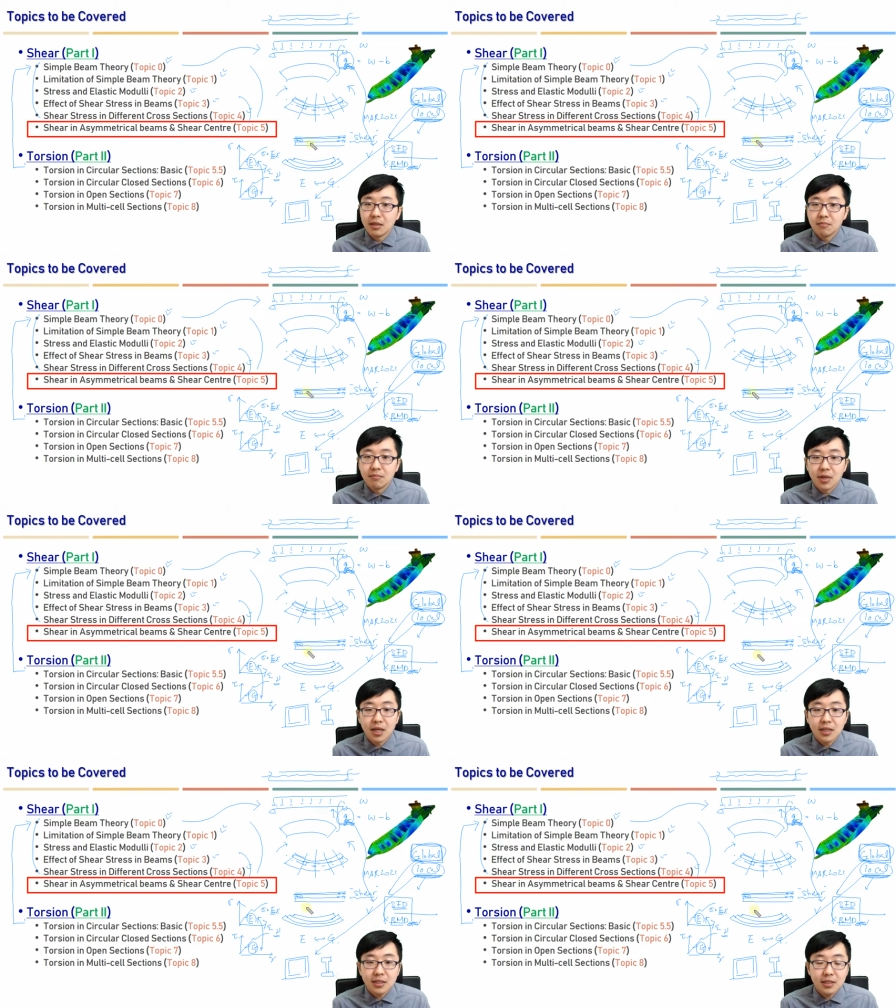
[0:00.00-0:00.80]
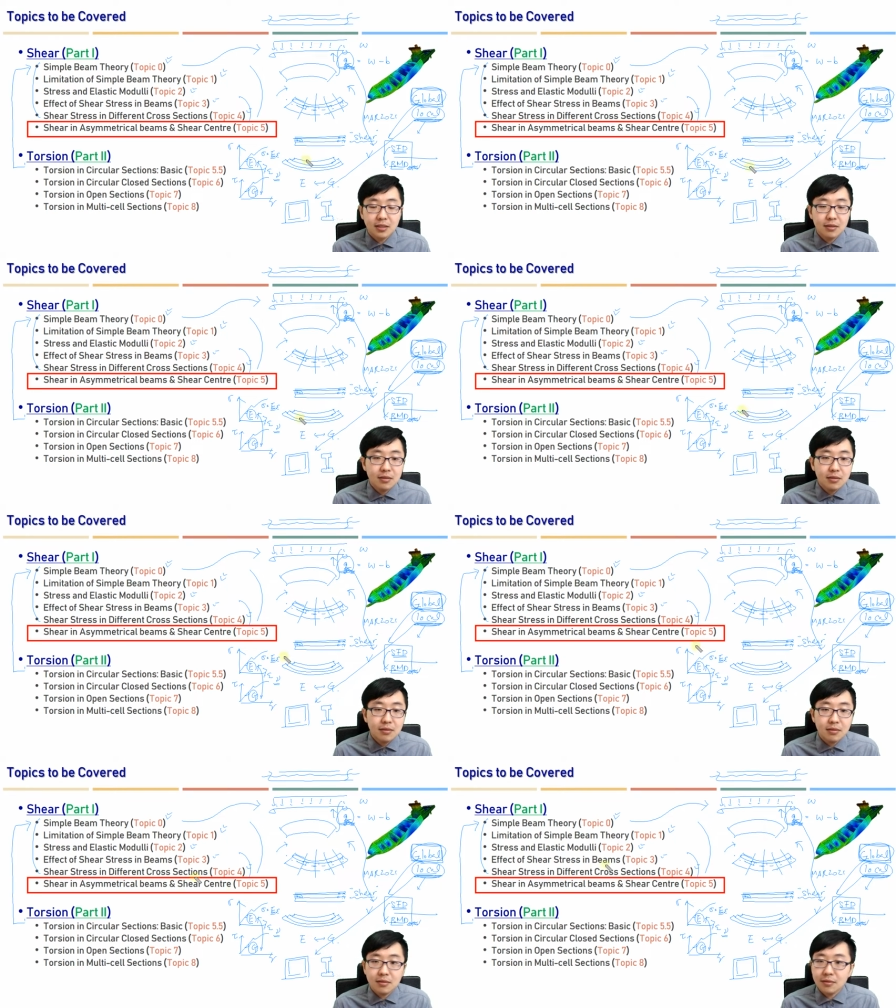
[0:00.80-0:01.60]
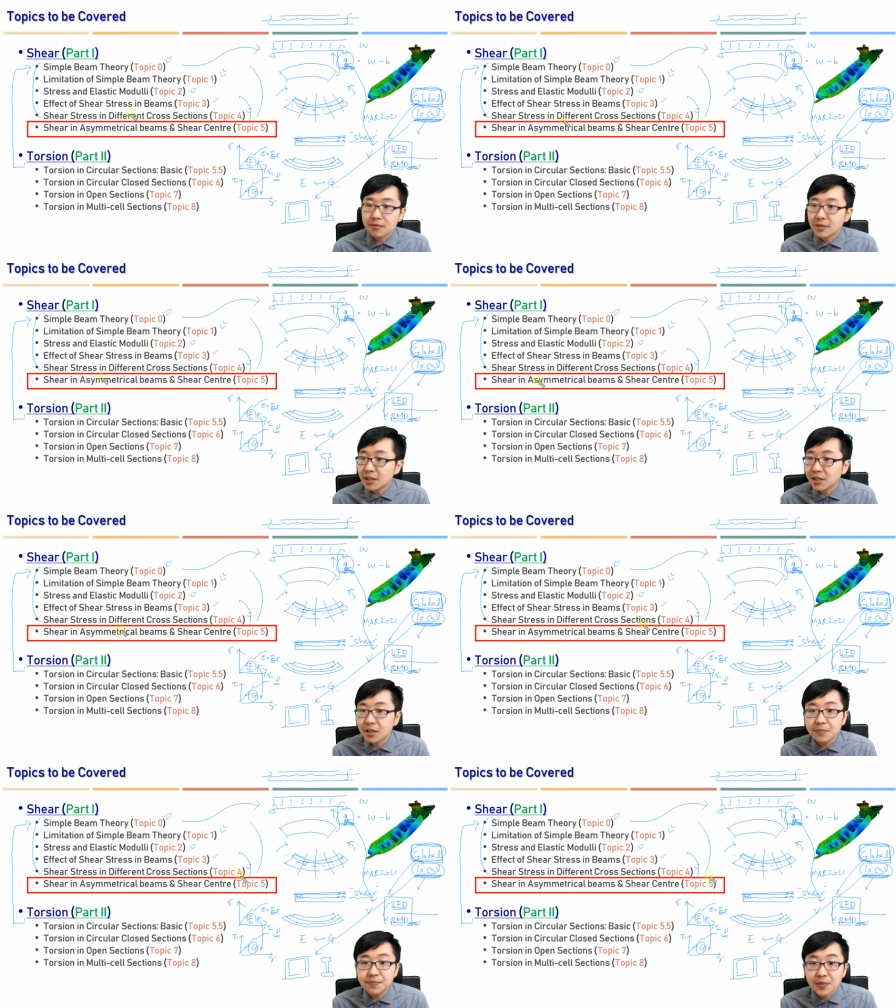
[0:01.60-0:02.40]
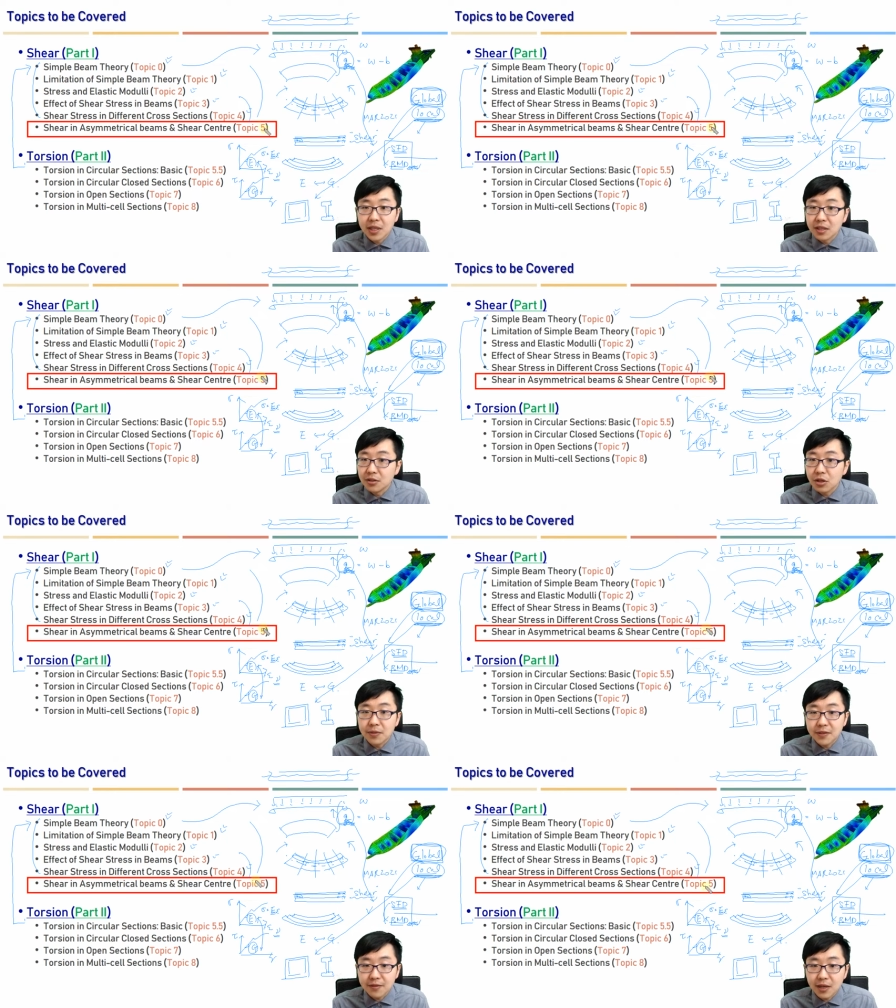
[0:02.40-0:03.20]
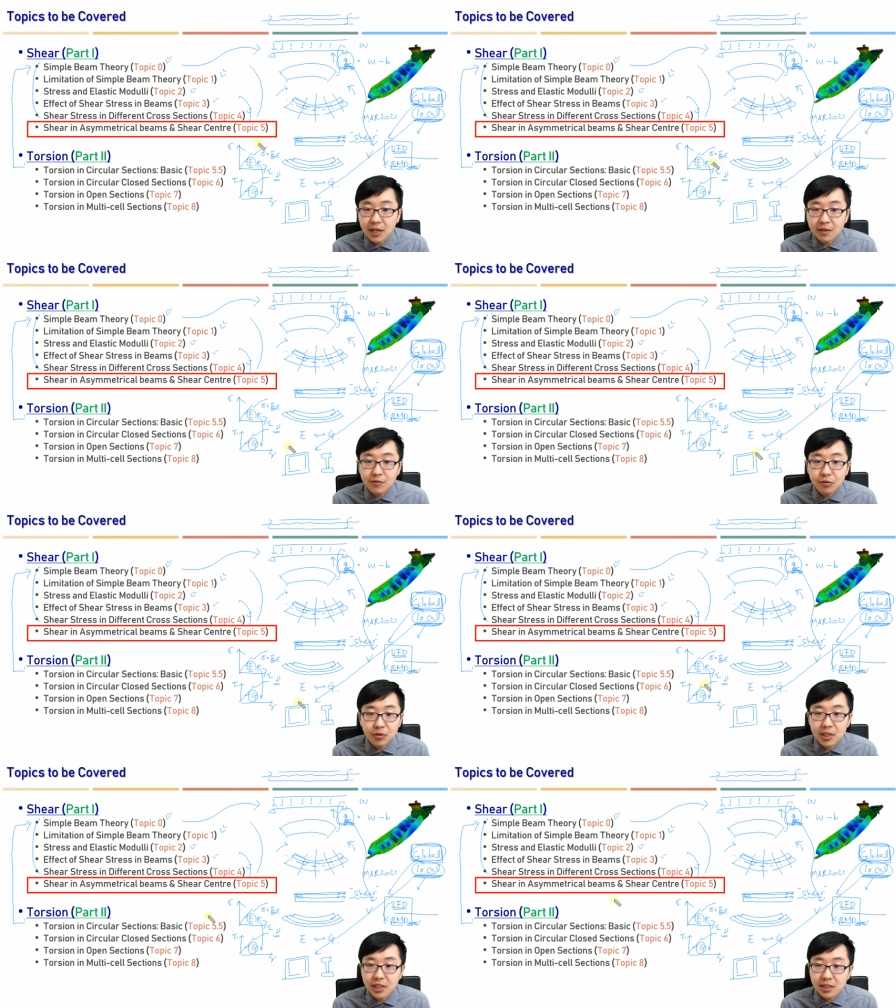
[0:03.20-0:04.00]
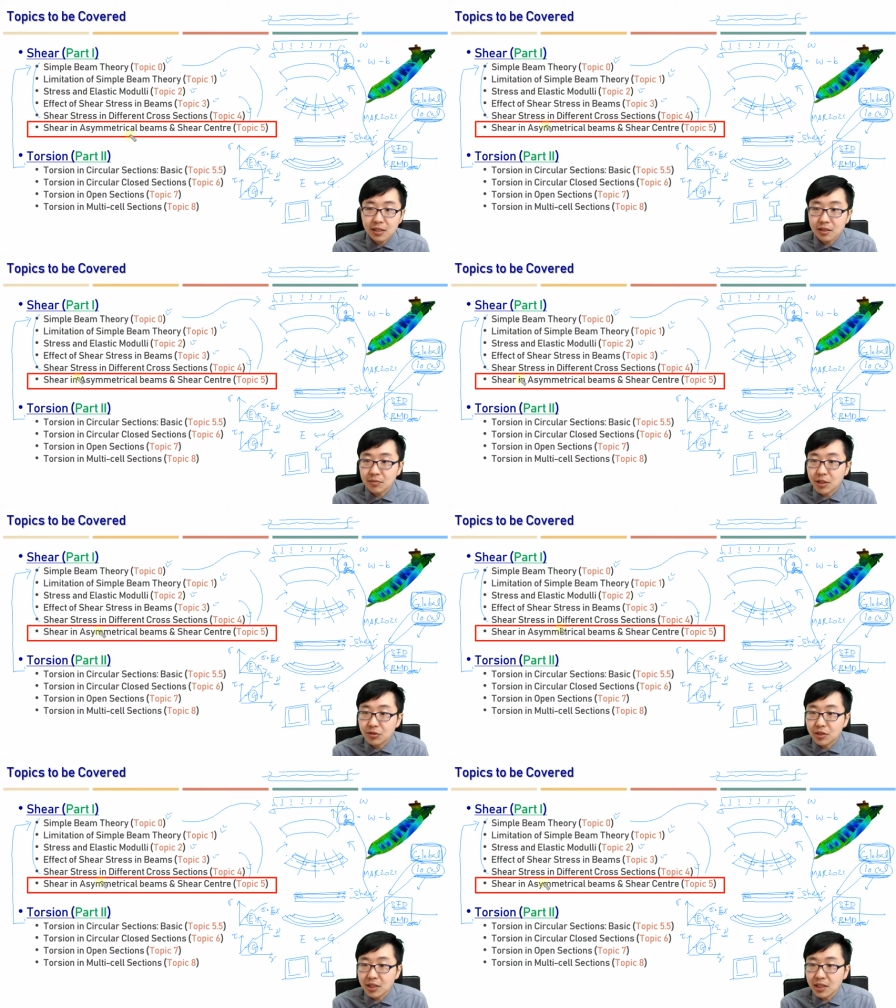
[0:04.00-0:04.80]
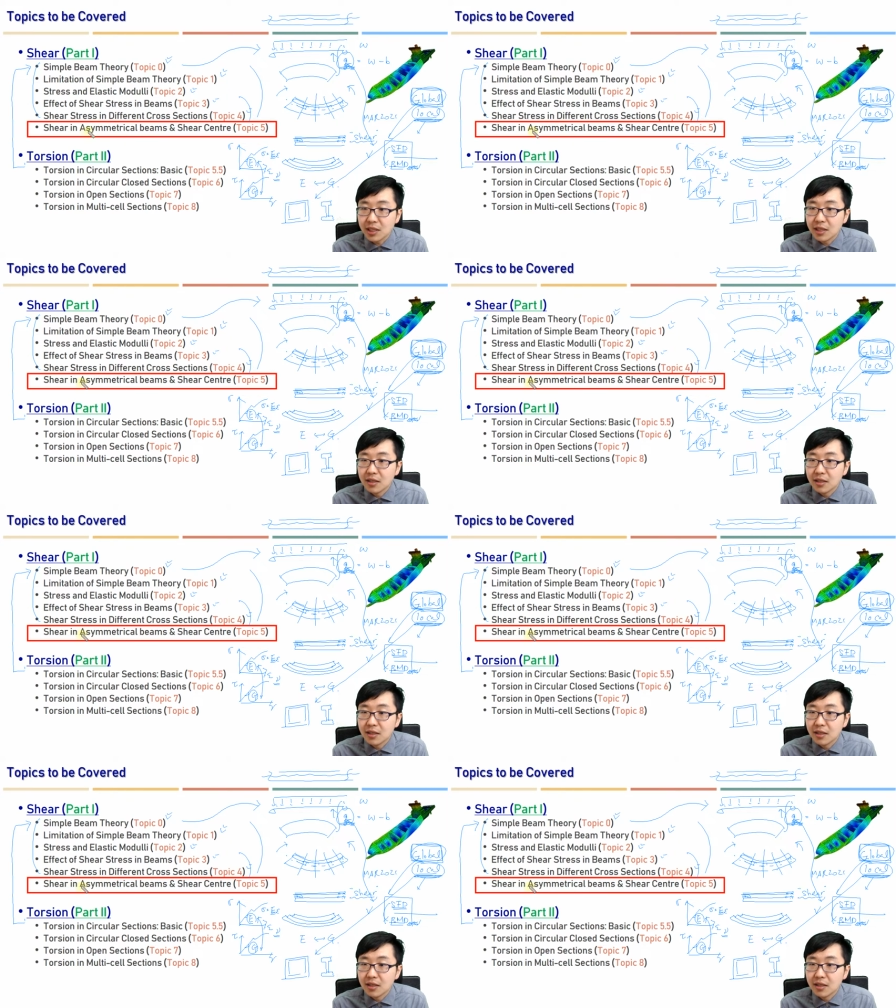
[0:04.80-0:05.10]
But here in topic 5, we will discuss about the